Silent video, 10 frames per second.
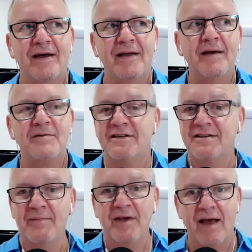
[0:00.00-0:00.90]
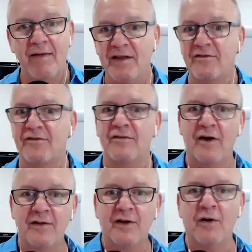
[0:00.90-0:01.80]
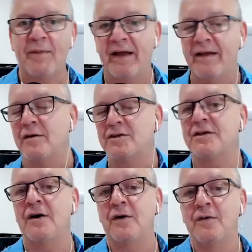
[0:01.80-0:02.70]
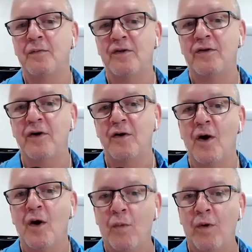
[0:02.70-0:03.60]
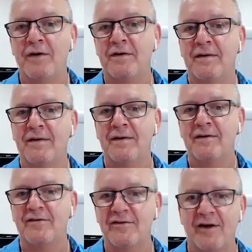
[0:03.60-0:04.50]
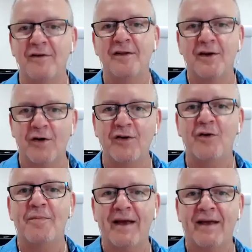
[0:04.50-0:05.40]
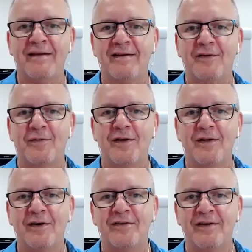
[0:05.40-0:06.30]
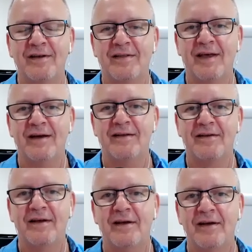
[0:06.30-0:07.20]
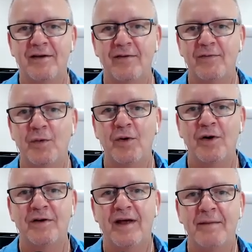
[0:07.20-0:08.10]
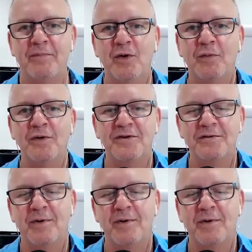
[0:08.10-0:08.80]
yeah, it was the same thing. And then slowly got back into it. So with you, what slowly got you back into realizing that you weren't abnormal just